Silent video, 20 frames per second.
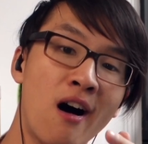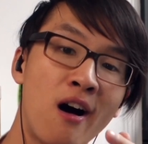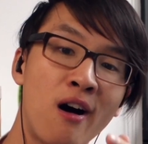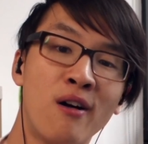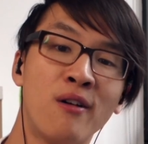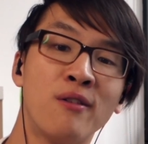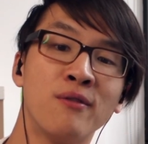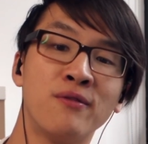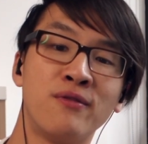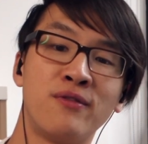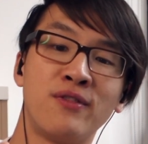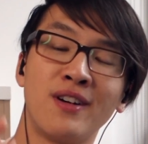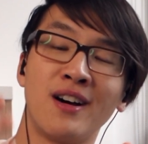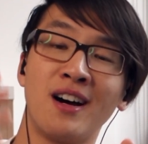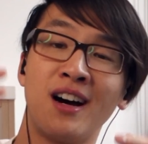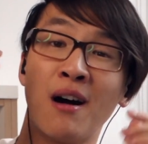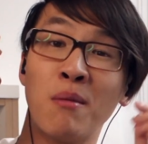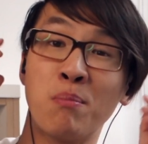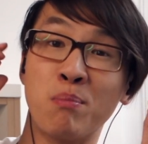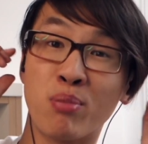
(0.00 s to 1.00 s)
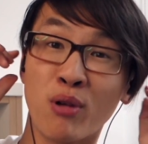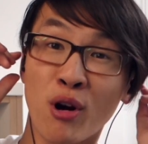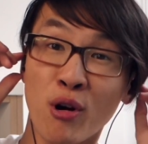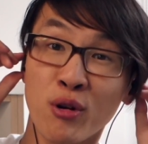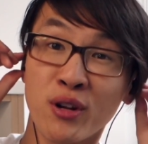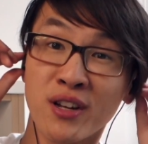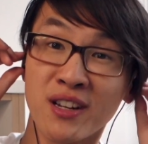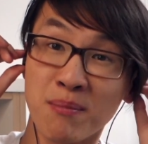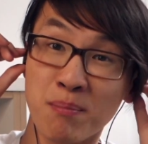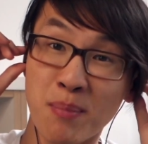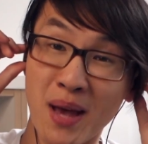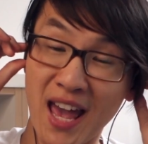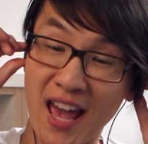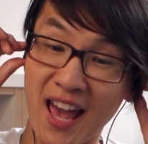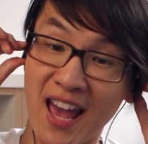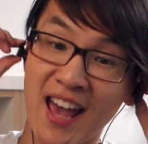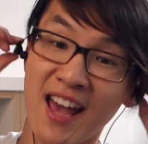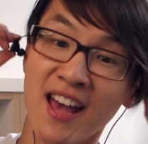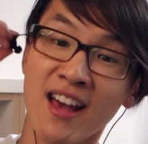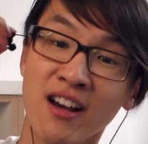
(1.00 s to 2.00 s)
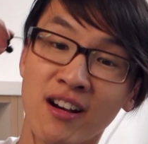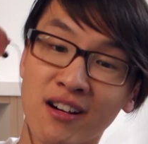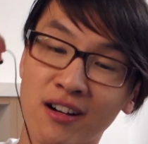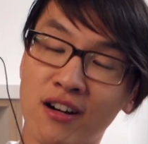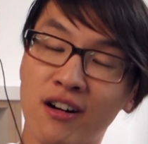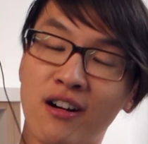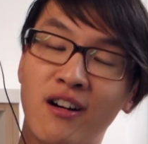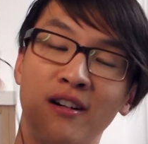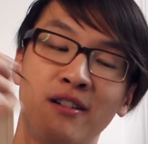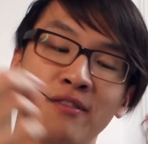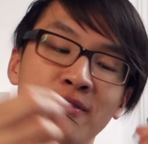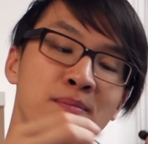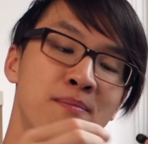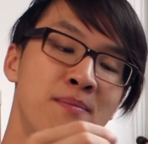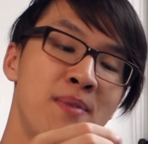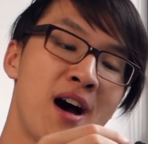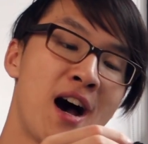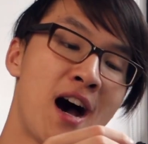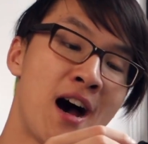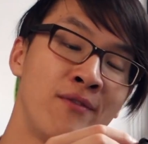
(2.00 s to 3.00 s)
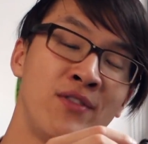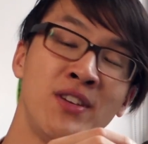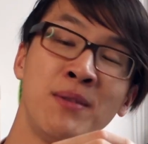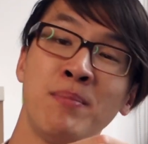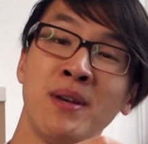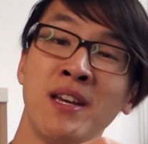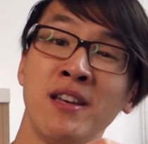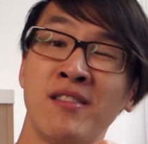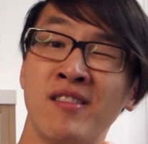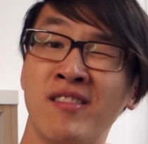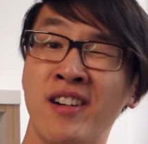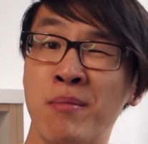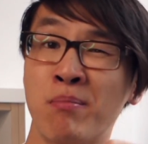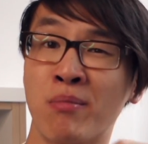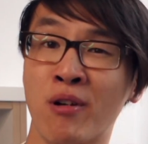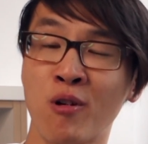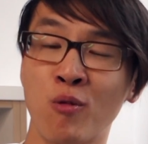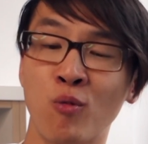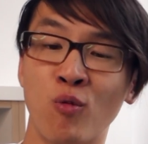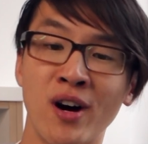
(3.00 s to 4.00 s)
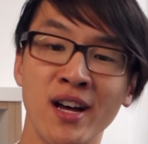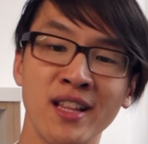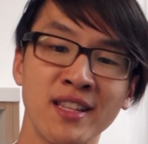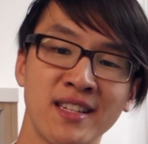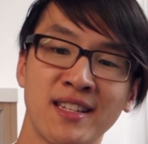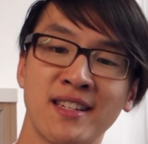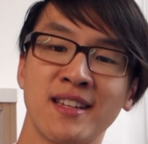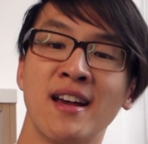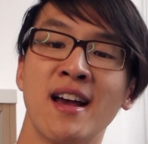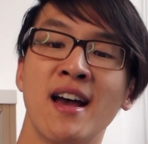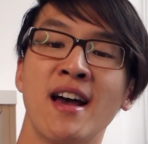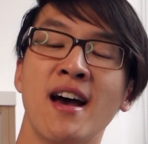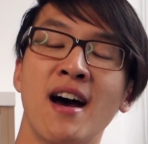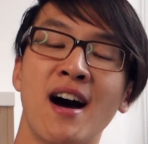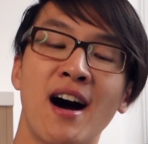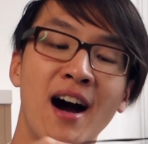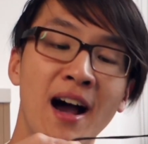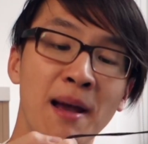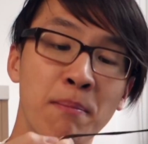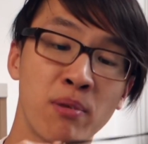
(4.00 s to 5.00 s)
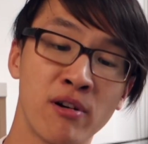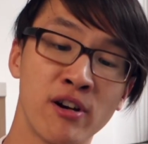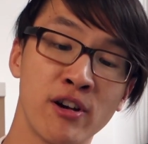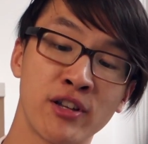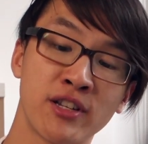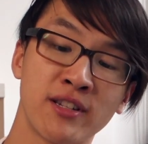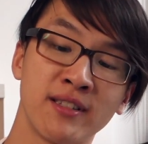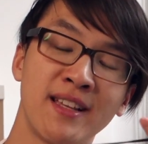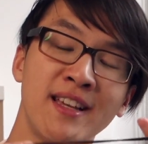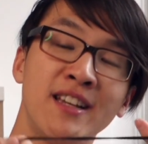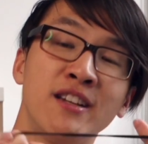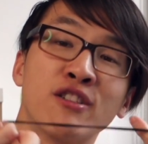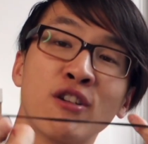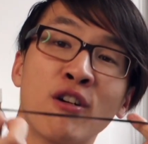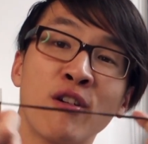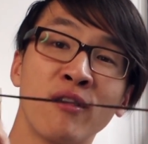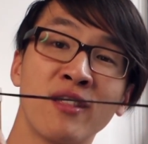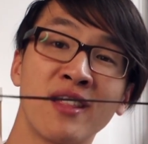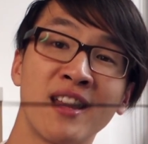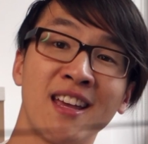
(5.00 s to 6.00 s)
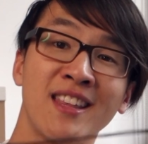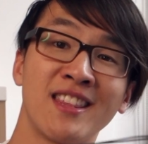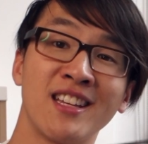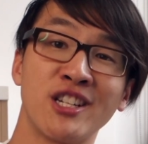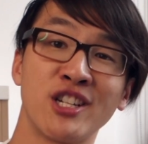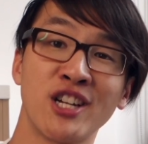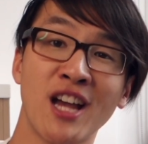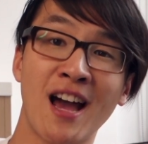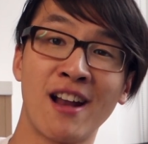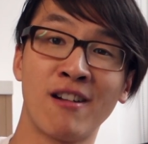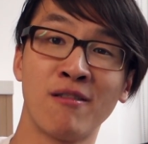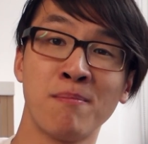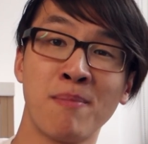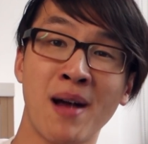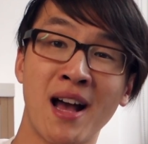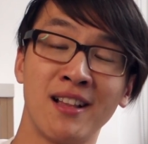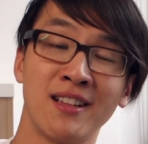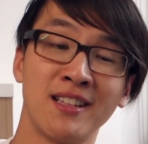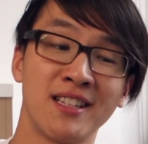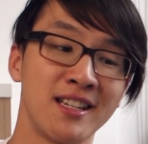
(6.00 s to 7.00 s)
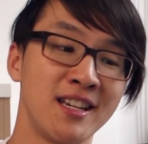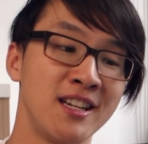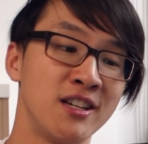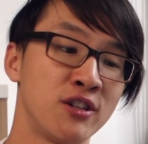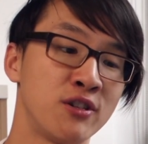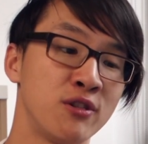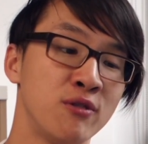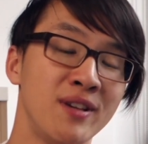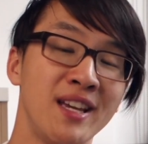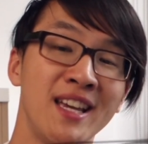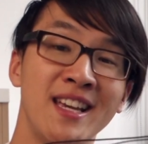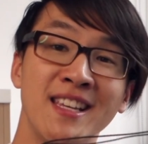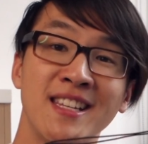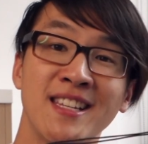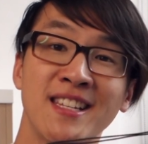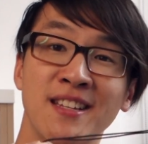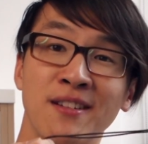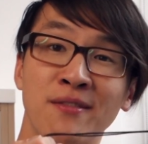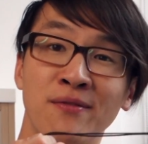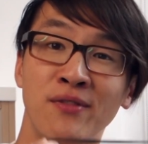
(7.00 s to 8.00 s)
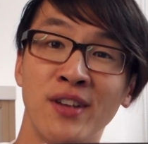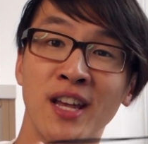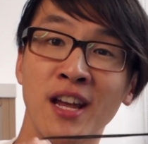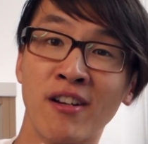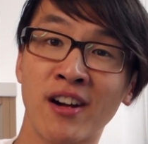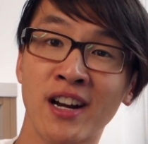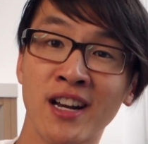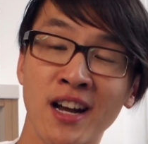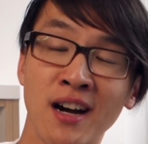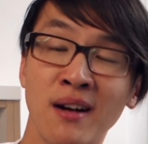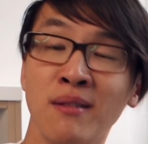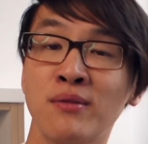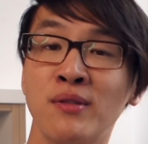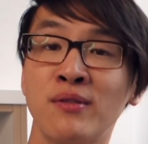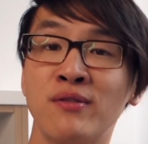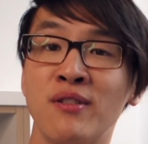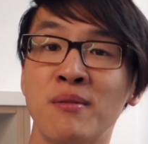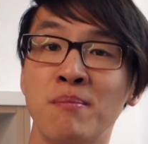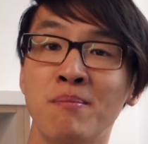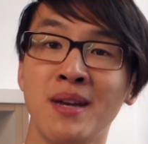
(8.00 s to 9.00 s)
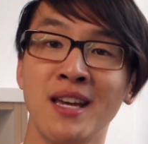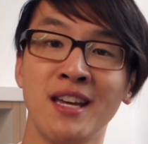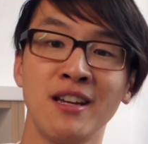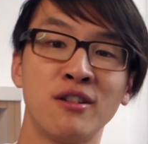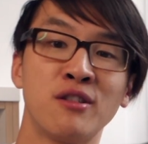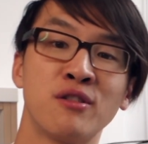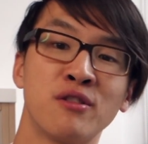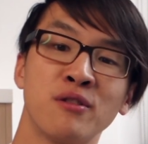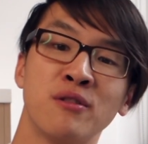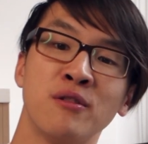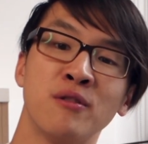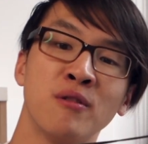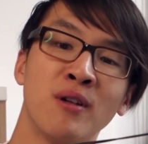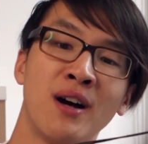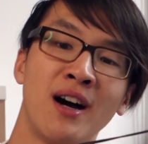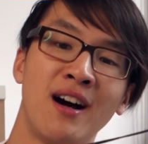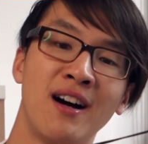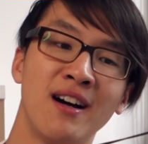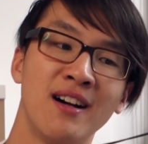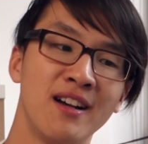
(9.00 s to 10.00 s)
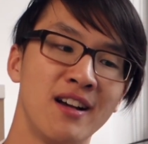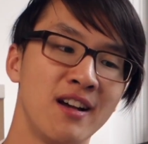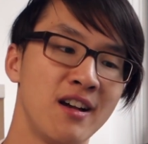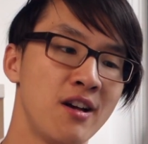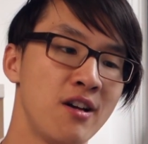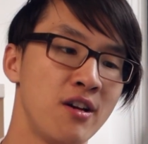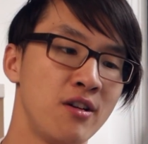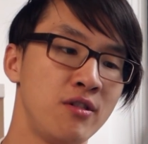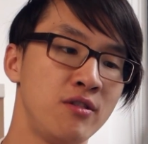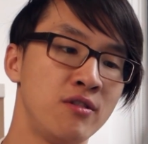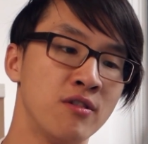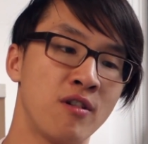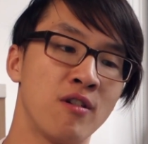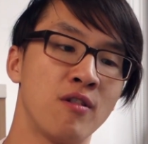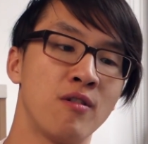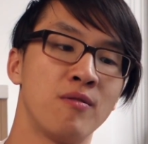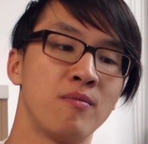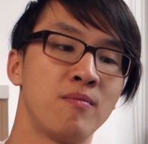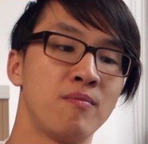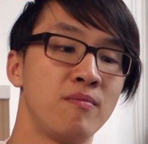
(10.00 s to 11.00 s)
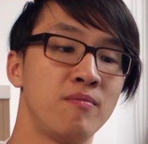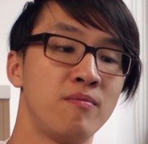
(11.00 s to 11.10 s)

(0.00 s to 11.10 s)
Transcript: of a broken pair of Havi B3 Pro 1s. I personally don't think the channel balance issue is severe enough for me to, you know,